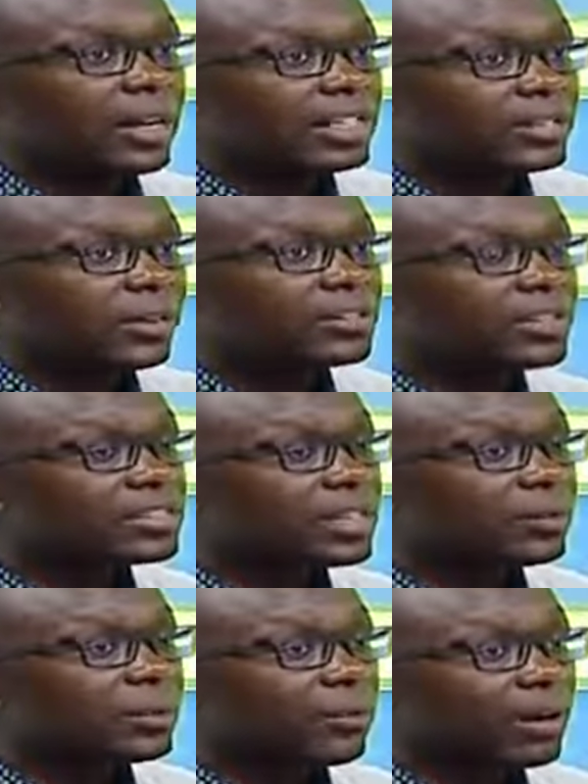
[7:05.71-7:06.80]
At our
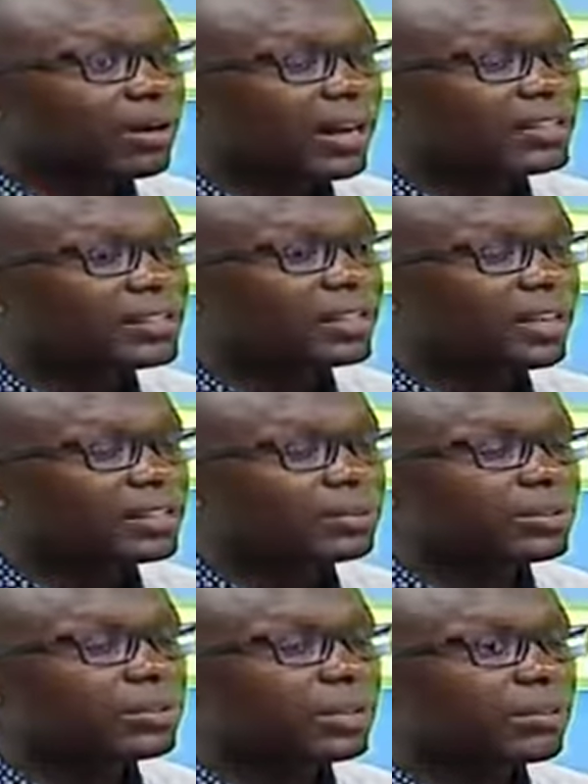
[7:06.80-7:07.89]
center, we work hand in hand
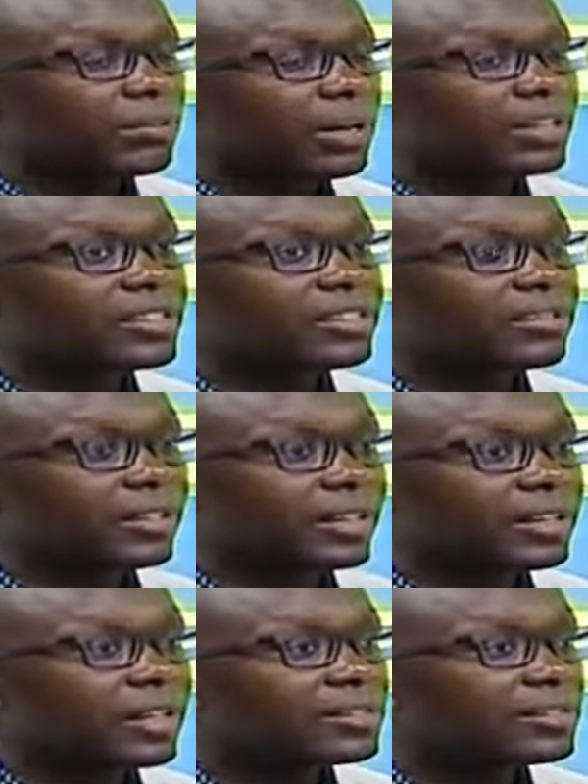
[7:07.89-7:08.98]
with palliative
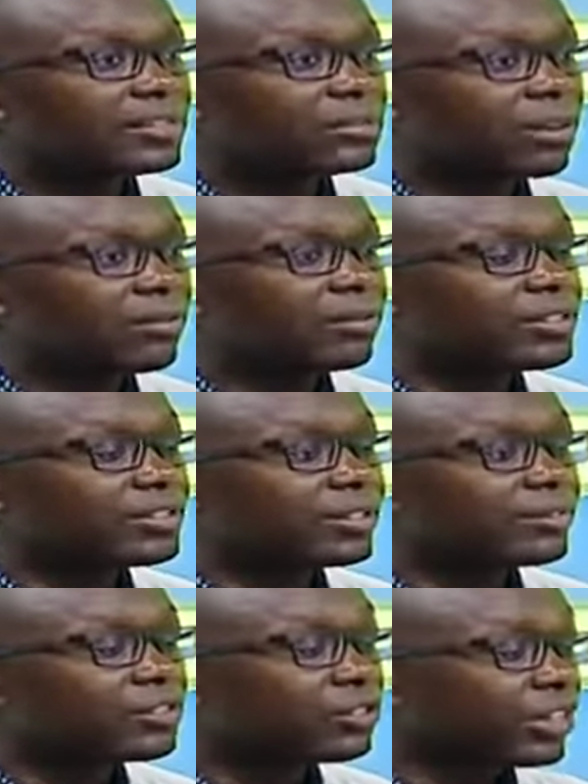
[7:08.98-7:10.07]
care nurses who have
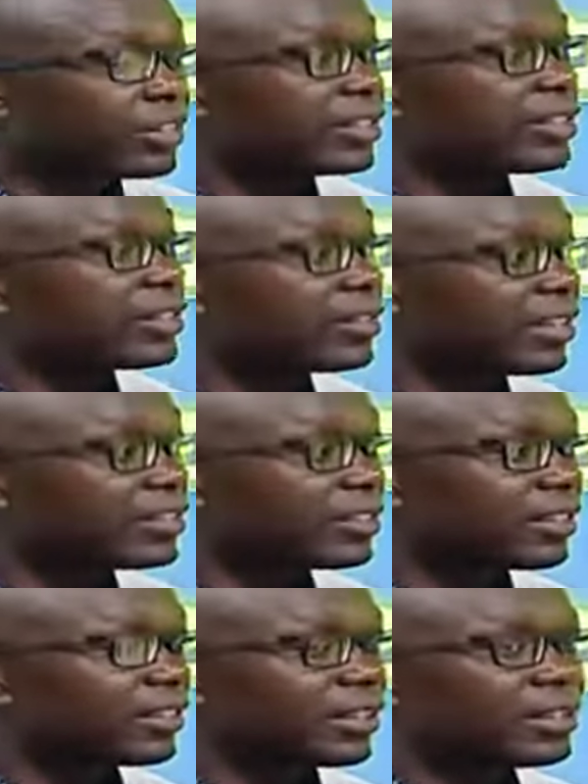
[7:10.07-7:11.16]
received training in that
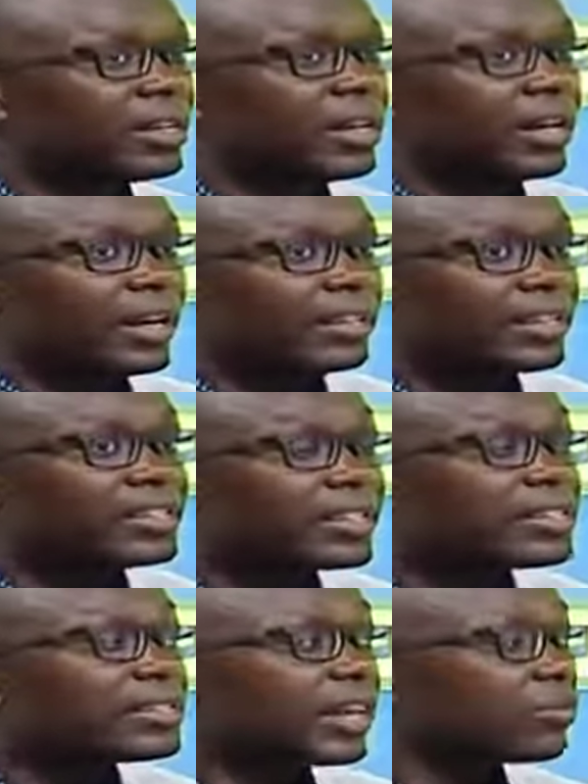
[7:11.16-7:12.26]
area, and they
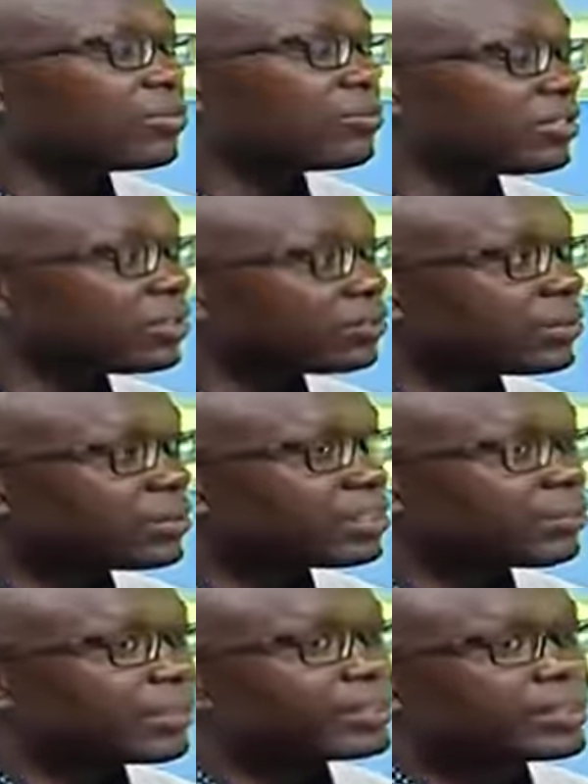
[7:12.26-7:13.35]
take time to sit with
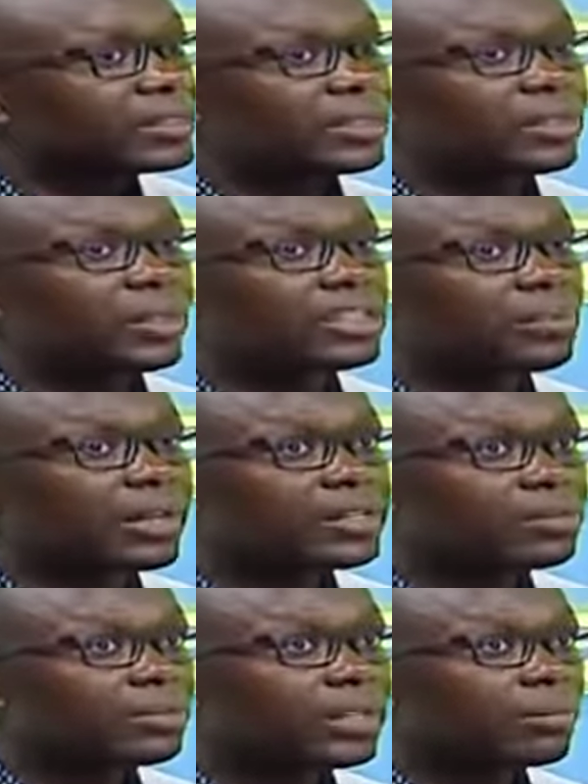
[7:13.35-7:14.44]
these patients and explain
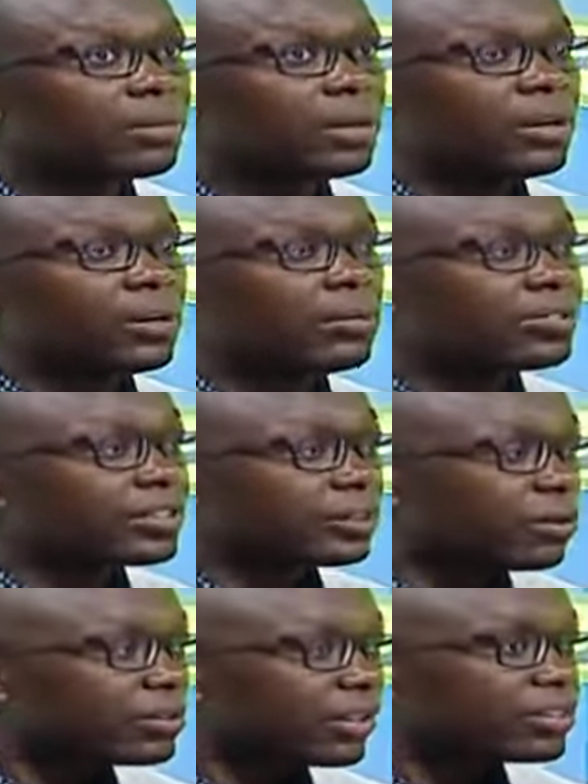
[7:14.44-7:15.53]
to them what the
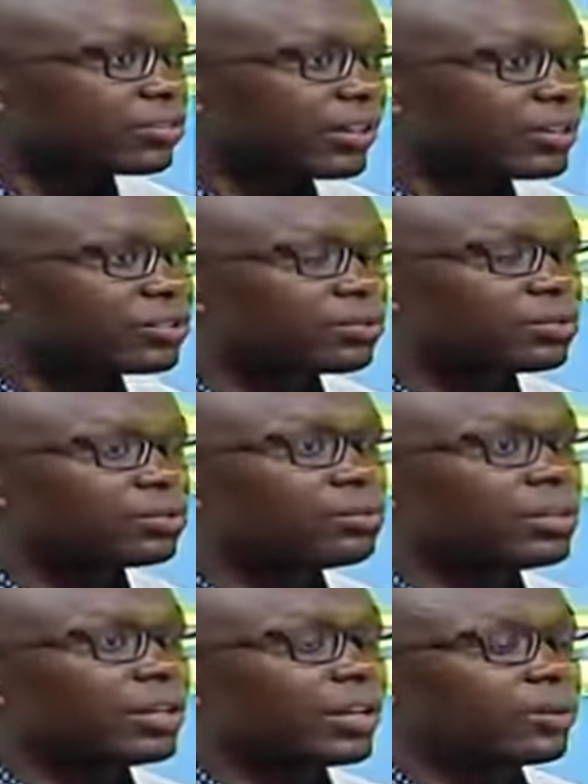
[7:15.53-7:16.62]
doctor is trying to do
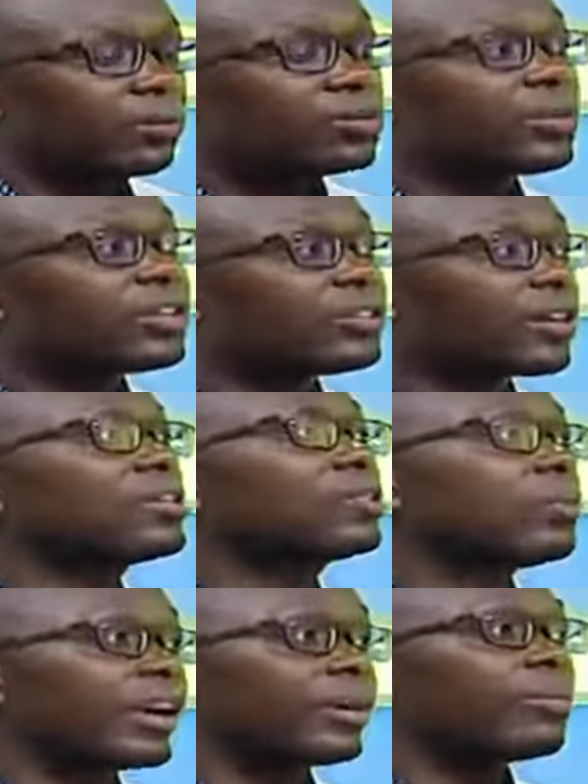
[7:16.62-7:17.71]
and what we are trying
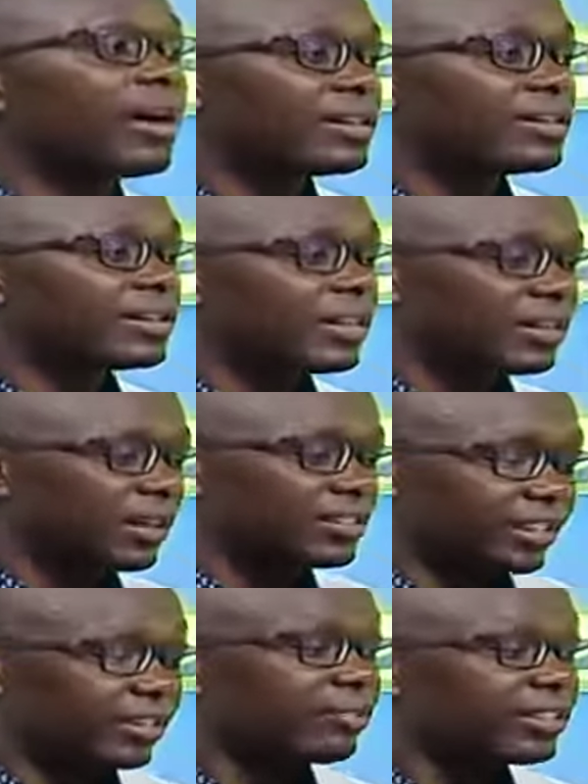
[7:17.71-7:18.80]
to aim at. And
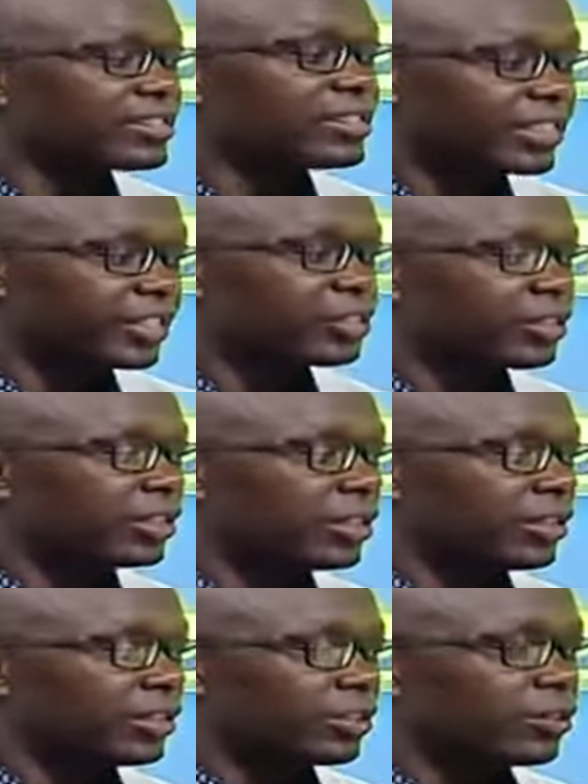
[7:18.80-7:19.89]
at every stage,
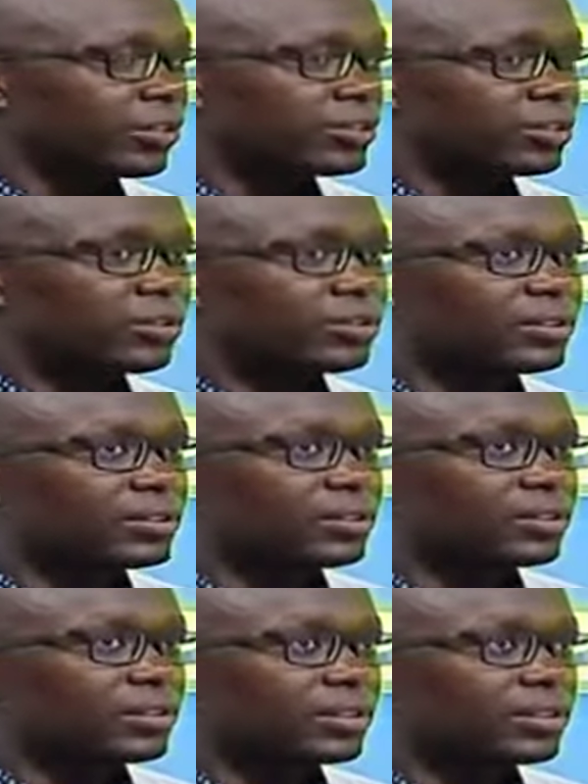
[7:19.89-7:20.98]
you know, it's
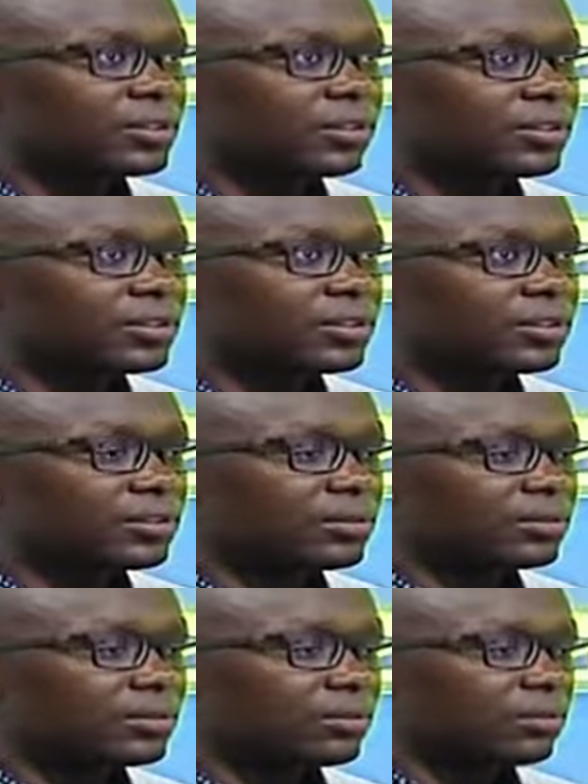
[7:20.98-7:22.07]
not
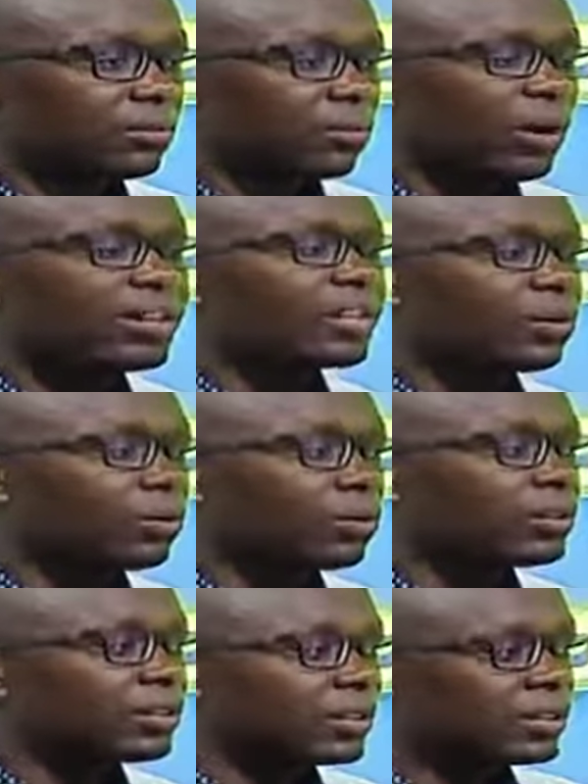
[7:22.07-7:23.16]
one in all.
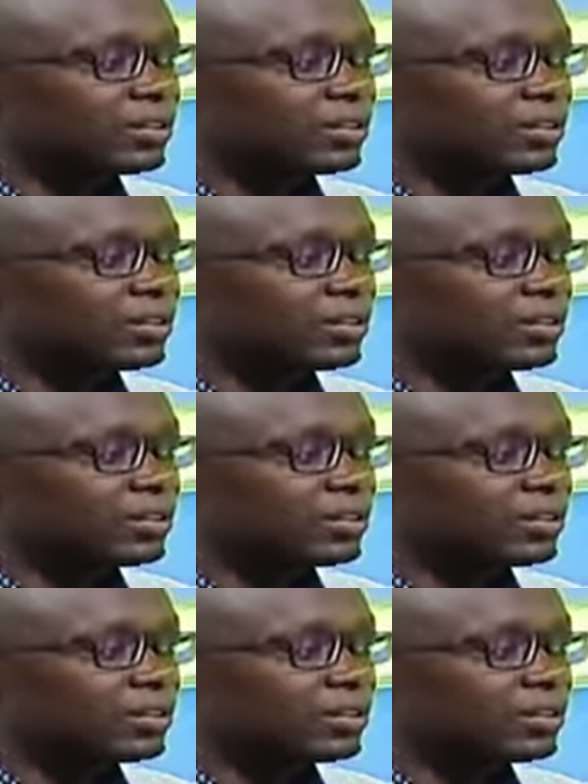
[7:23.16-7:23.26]
Mm-hmm.